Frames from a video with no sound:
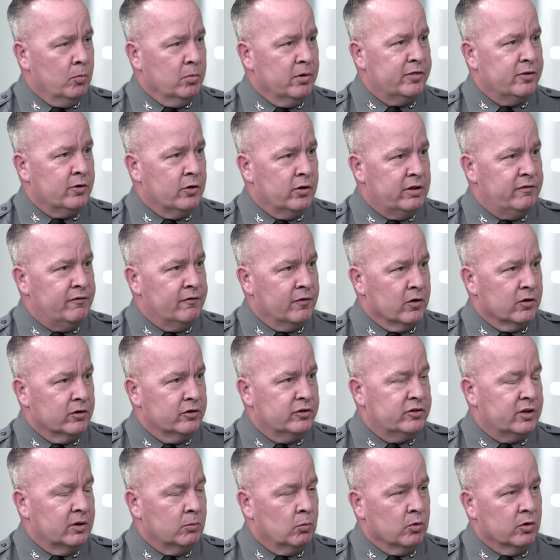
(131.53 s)

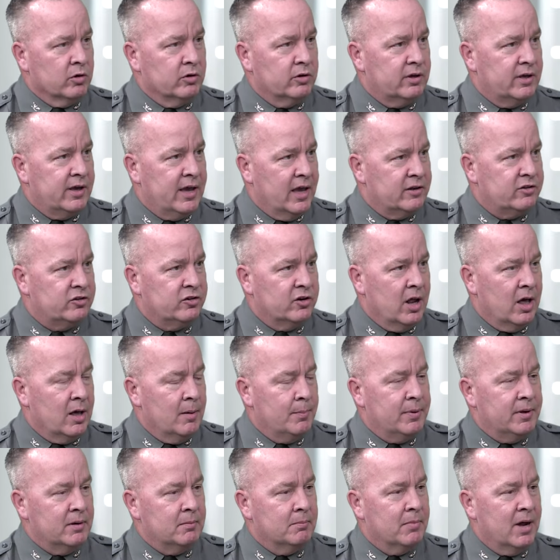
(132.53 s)
31st, and we're catching
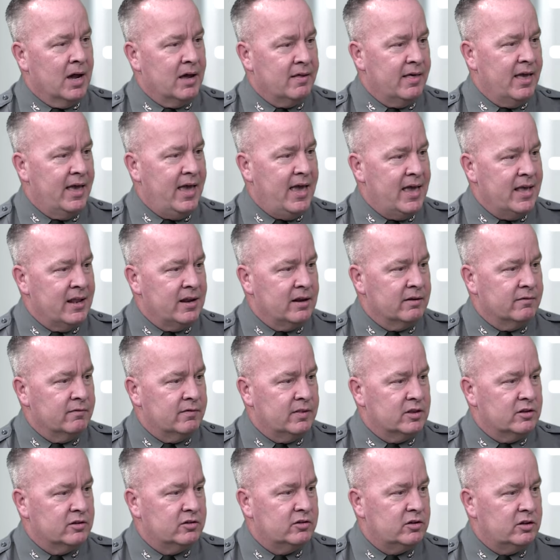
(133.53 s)
up, and by the end of
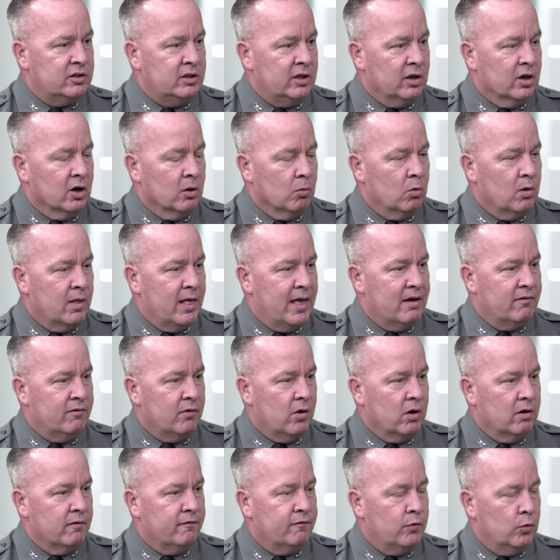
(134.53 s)
this year, we'll have
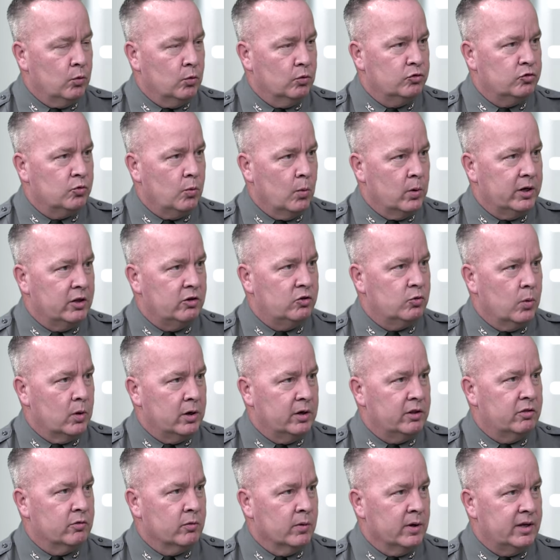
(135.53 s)
our full
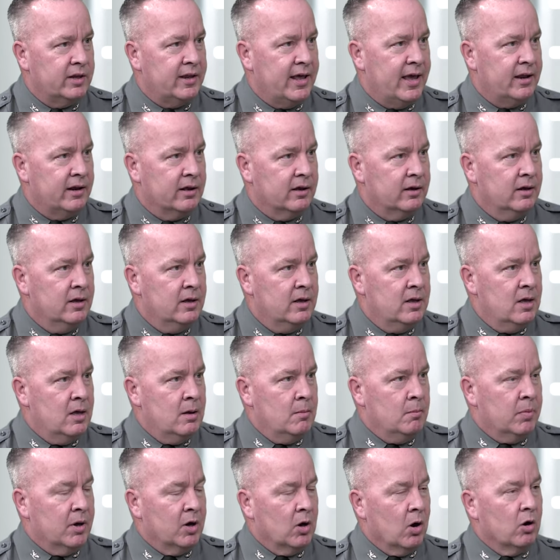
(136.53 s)
2023 data,
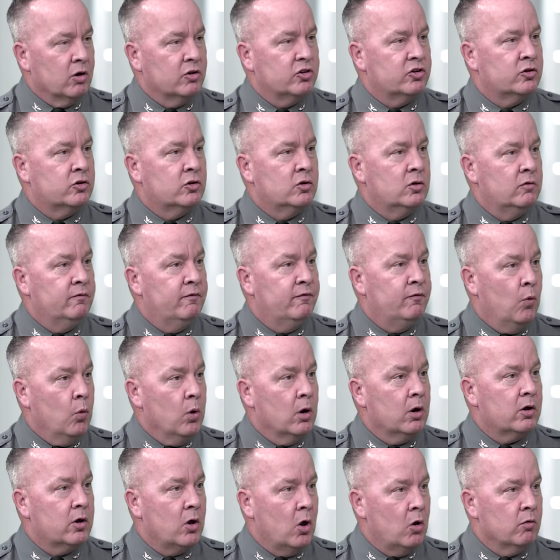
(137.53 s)
but our four
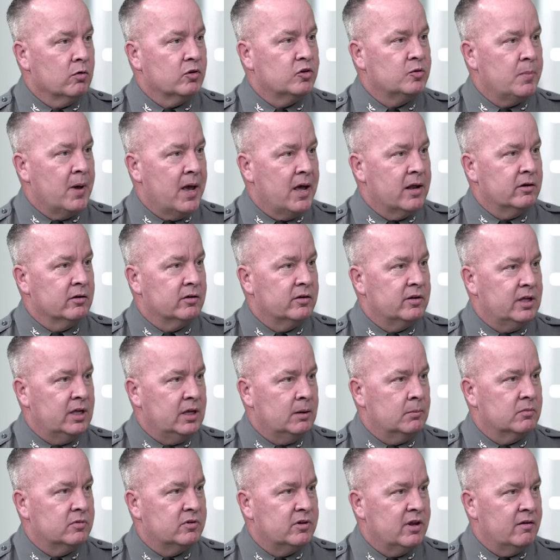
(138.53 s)
co-responder
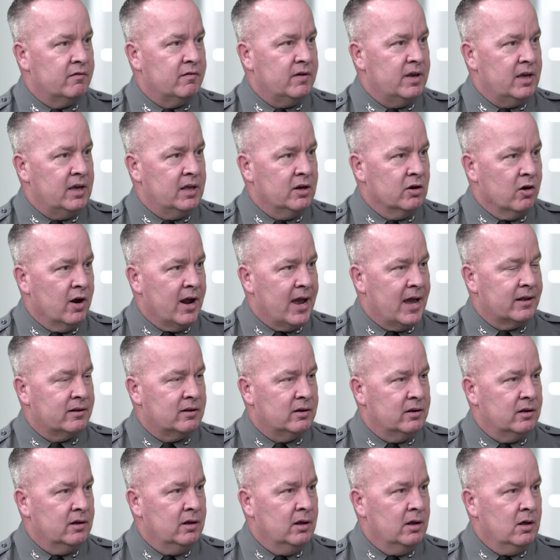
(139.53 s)
teams have
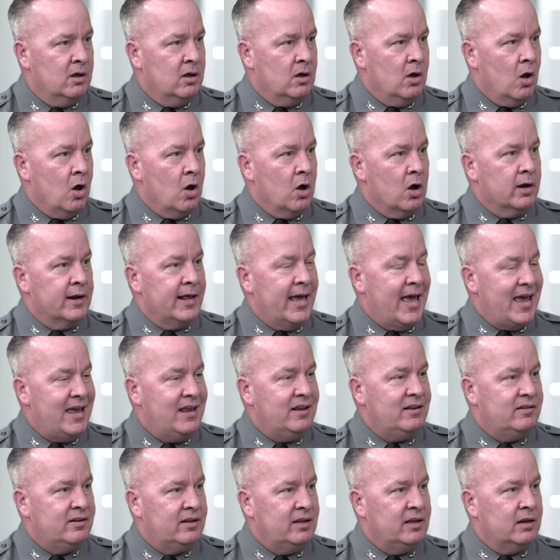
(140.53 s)
interacted on
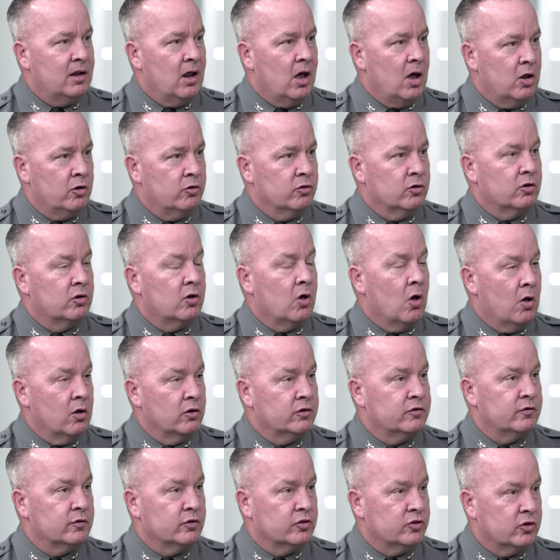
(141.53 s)
1,800 calls
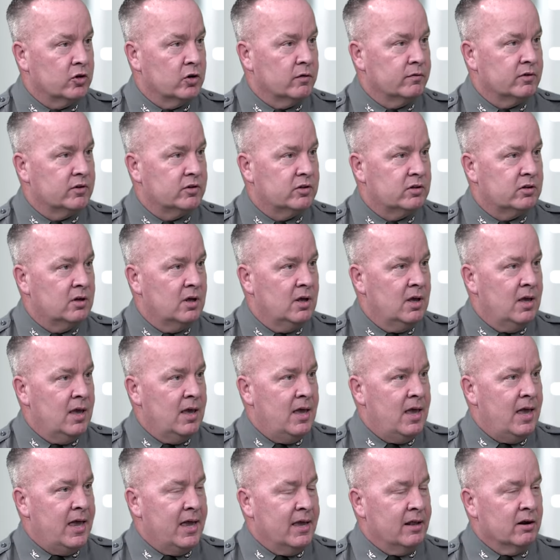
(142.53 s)
for service.
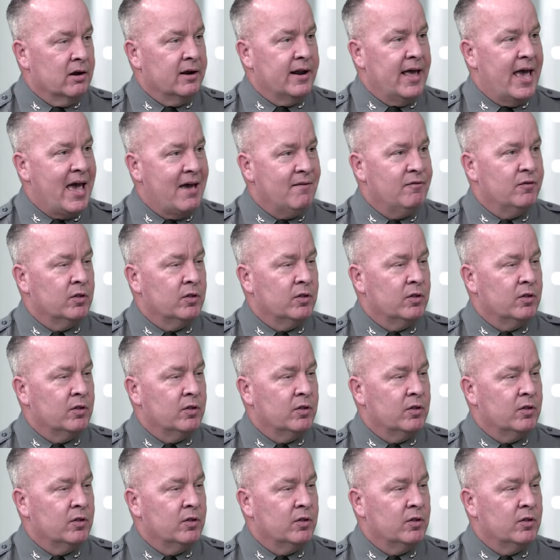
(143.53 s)
And on half of